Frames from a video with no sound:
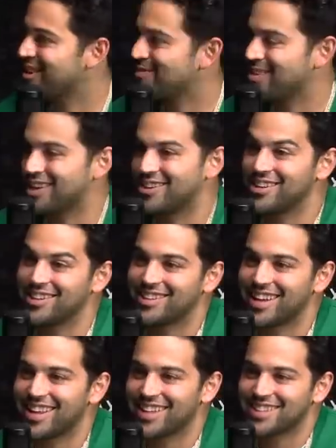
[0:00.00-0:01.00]
I'm not good at
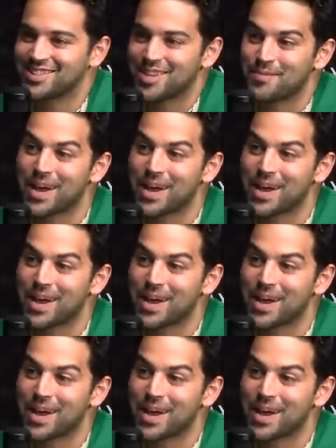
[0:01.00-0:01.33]
that. Like, that's not yeah.